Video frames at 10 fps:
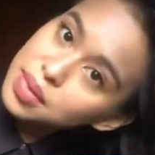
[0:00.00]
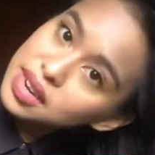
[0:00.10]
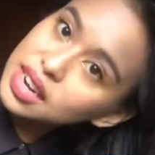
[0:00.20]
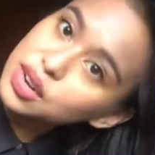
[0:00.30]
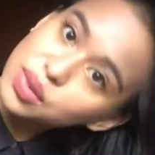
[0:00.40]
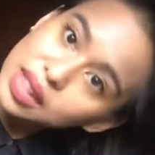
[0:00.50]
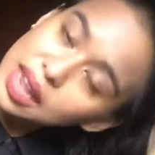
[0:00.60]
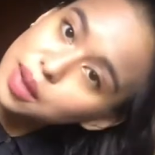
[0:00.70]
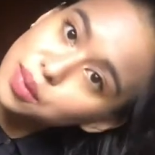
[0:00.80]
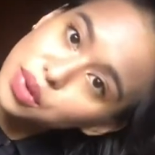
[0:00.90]
but I don't
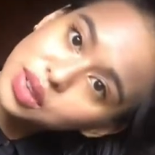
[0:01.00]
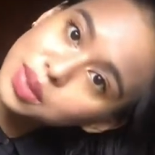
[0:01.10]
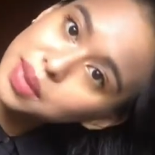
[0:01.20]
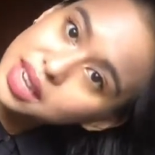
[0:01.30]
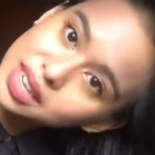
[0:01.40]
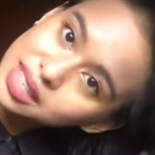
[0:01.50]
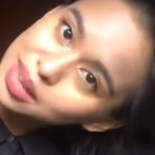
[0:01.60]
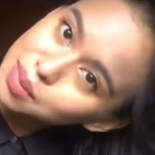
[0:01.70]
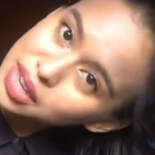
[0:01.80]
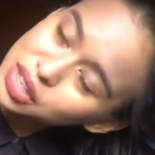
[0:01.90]
like mousse because
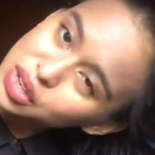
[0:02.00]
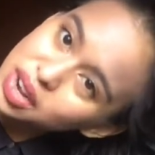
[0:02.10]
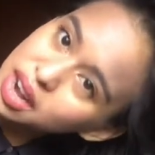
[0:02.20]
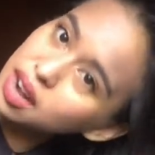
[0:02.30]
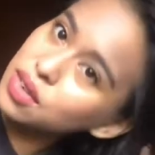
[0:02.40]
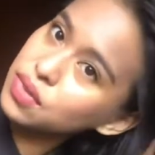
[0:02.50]
it makes your hair